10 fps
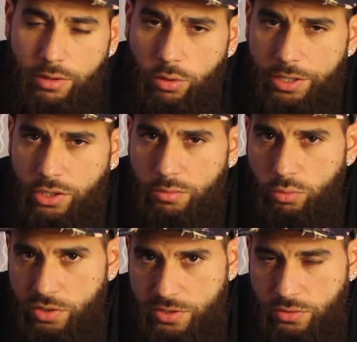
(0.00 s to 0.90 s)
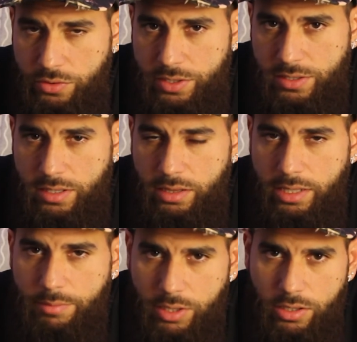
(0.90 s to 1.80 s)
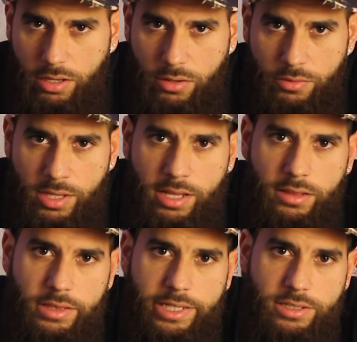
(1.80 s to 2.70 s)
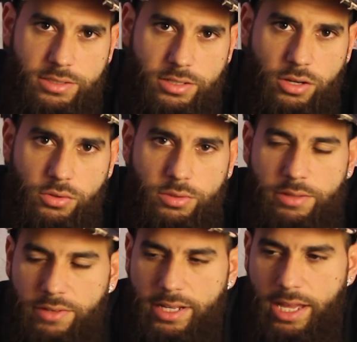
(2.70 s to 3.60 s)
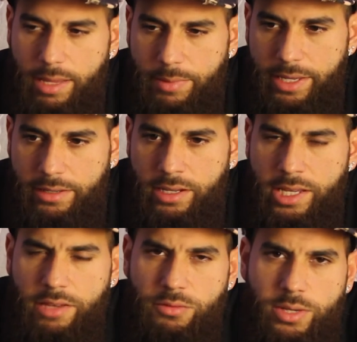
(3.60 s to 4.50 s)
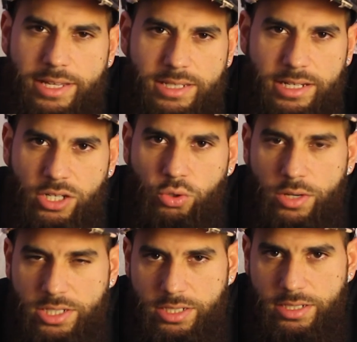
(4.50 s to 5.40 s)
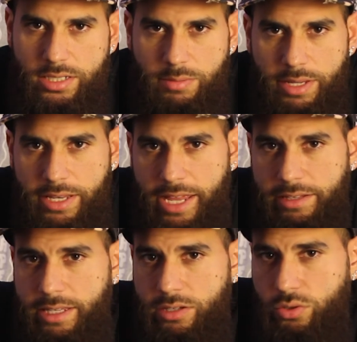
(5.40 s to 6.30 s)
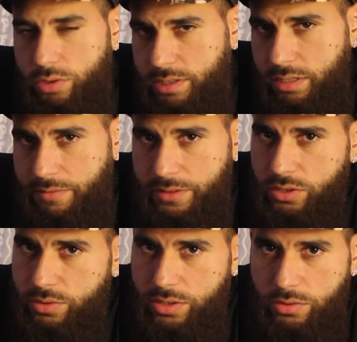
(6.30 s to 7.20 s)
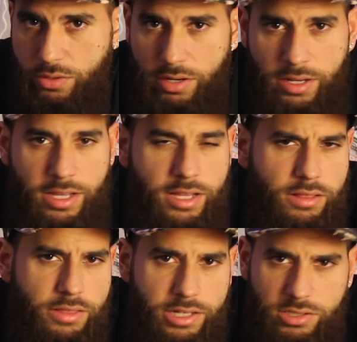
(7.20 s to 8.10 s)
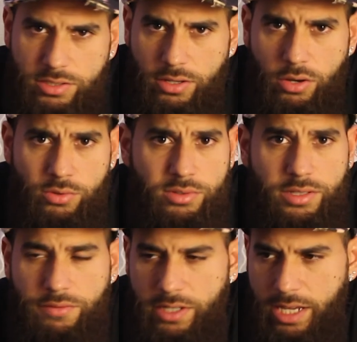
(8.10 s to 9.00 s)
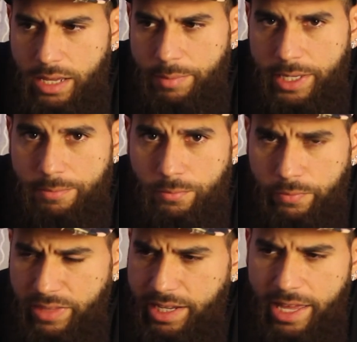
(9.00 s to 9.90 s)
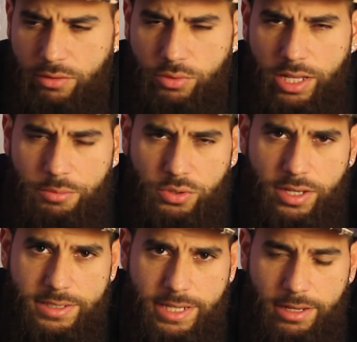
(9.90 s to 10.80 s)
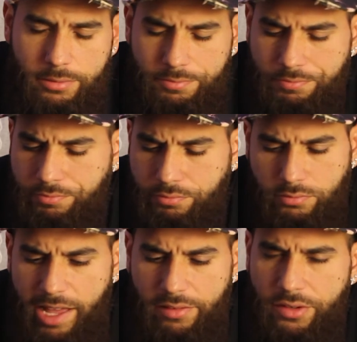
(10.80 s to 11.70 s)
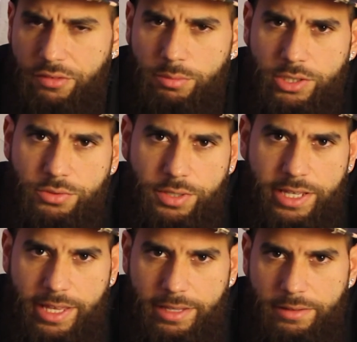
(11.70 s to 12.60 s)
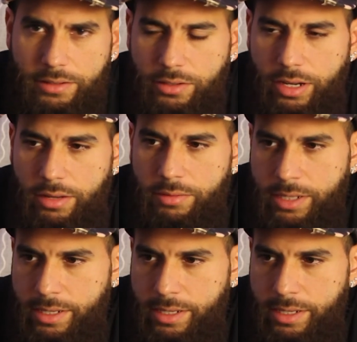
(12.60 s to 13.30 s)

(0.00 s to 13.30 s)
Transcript: and want to hear more stories, let me know, let us know, leave a comment. If you guys got any questions about how to get your stuff into a store, let us know, leave a comment, and we'll help you guys out however much we can, you know.